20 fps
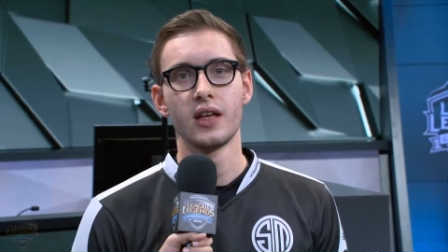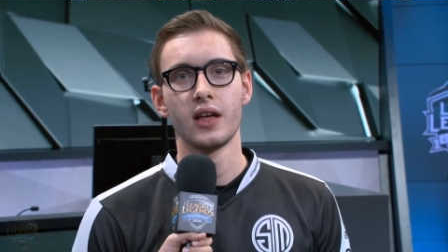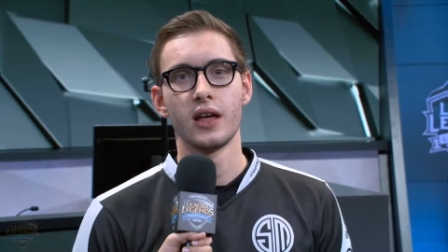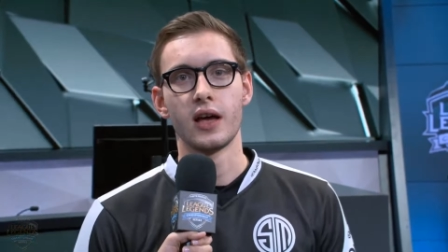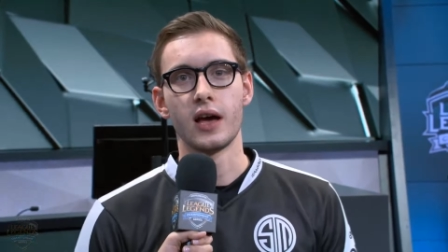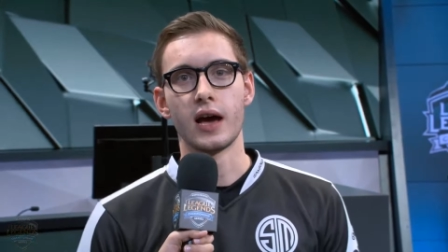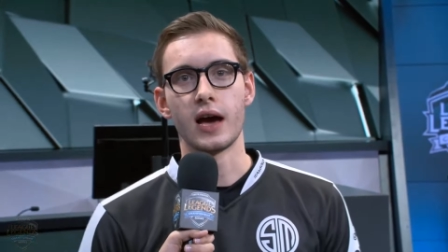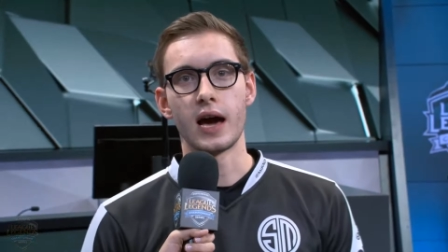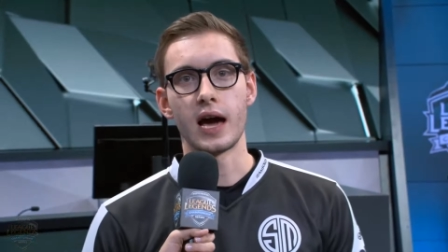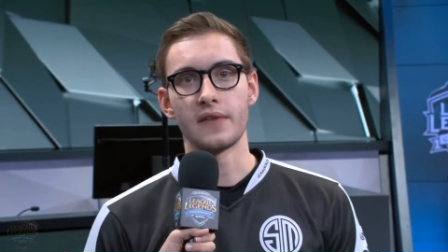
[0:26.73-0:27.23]

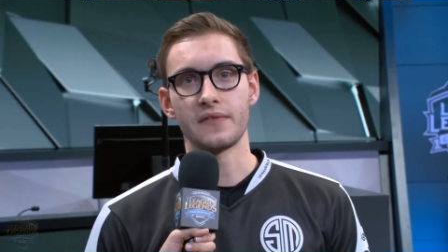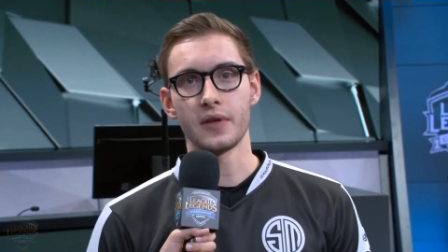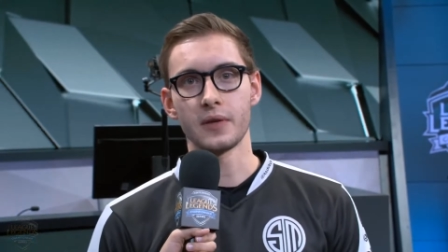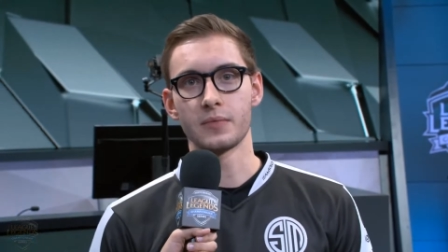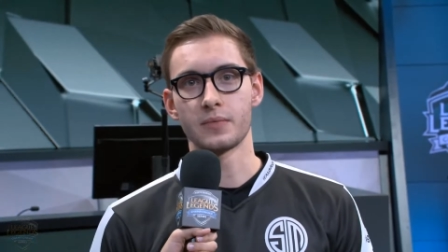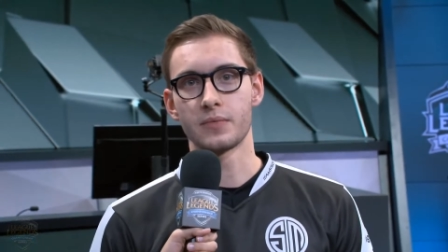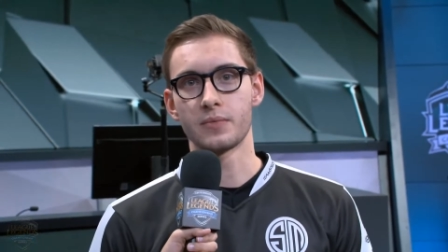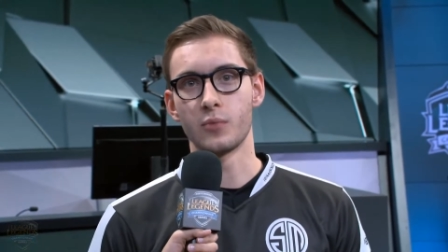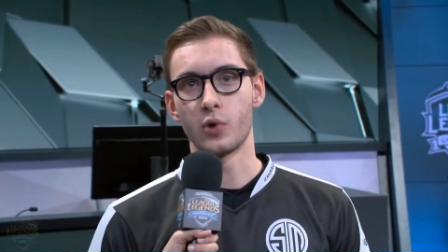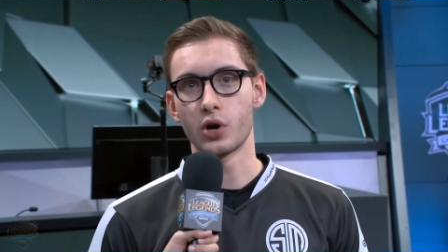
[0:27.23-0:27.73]
I felt
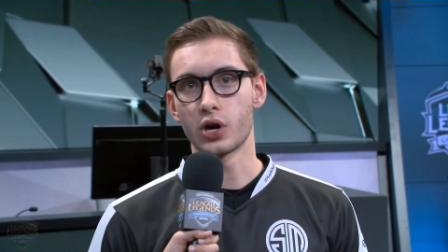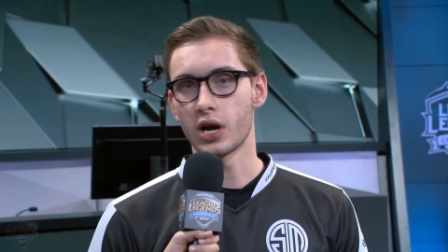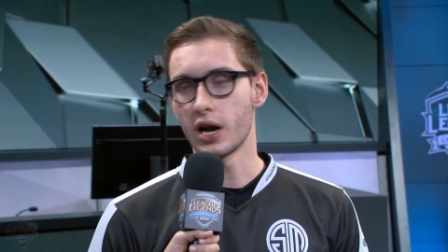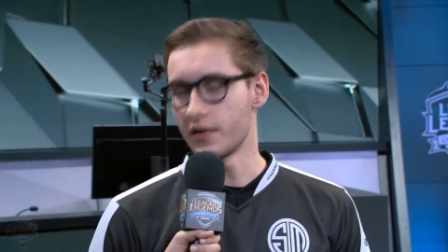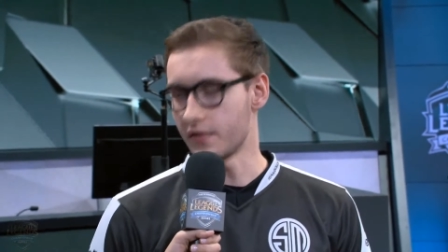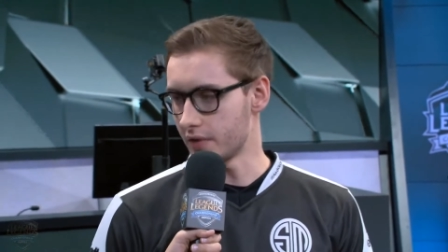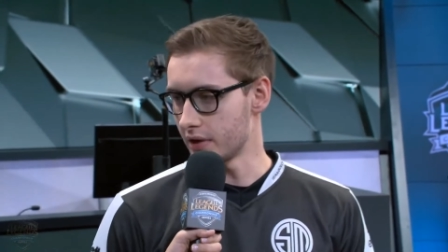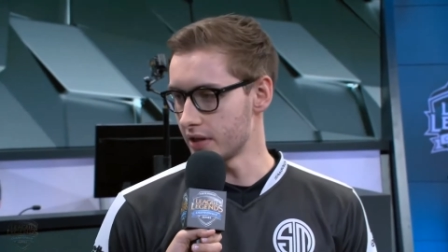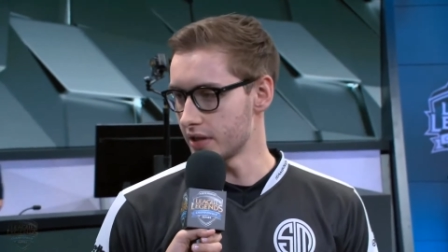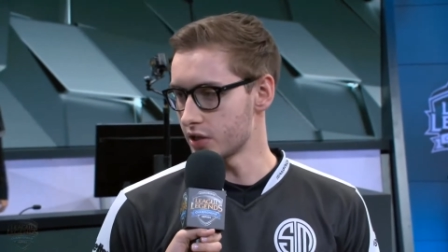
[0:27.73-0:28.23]
more
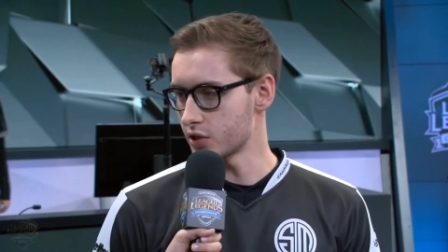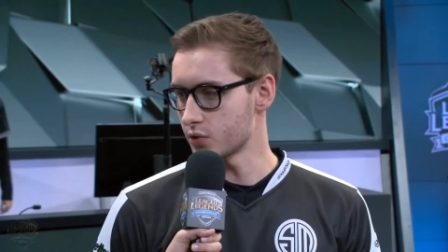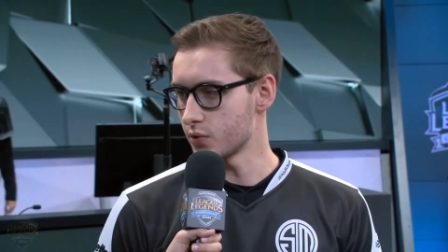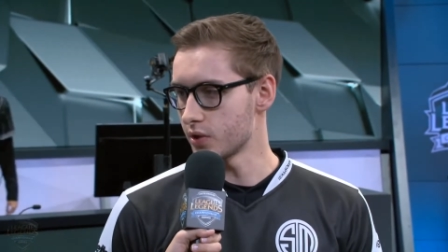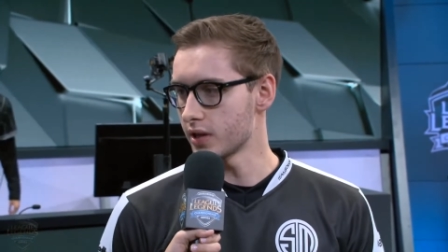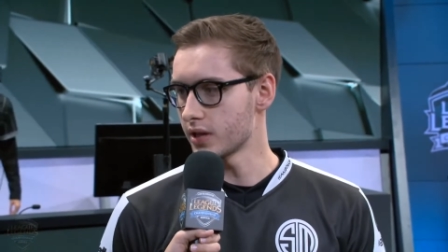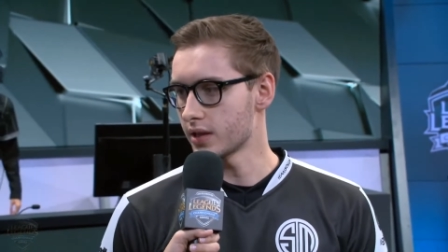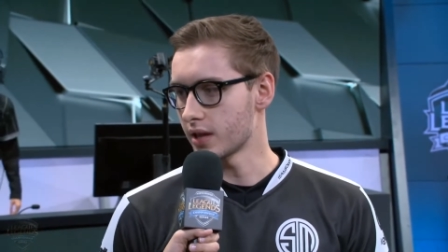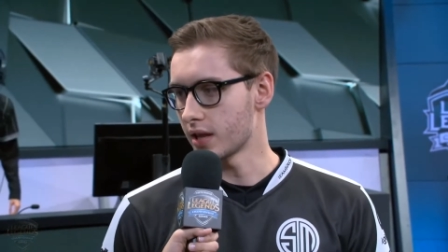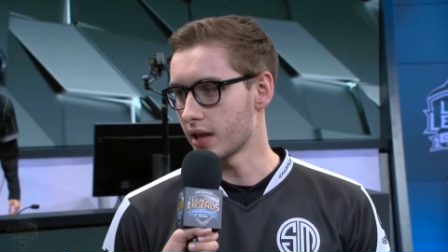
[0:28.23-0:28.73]
confident this
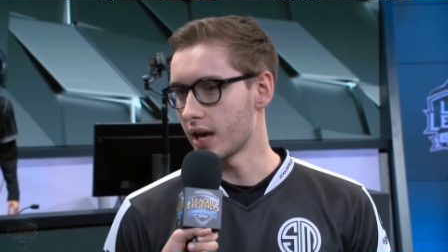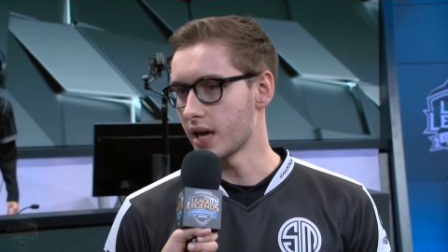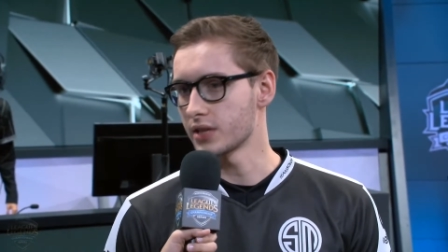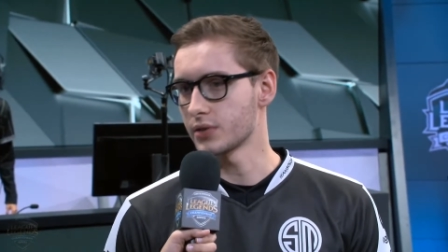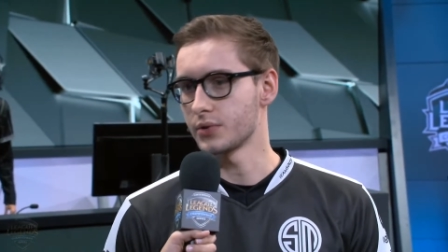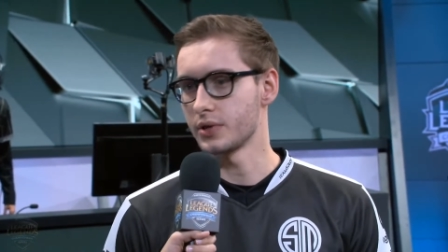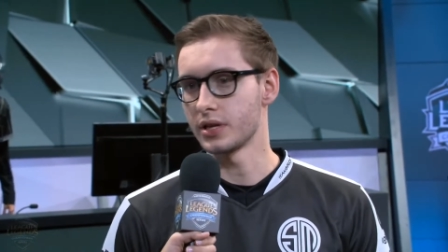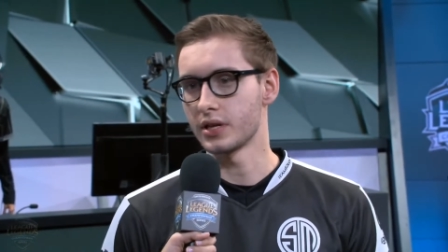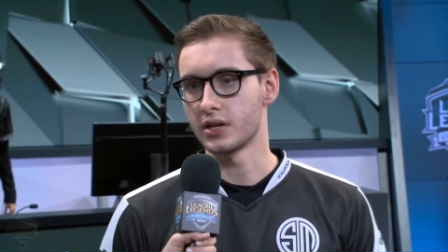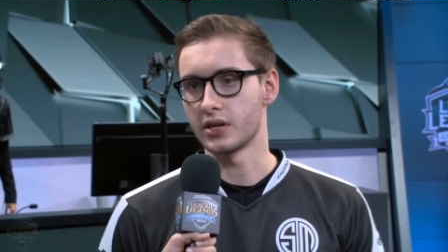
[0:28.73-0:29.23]
week than last week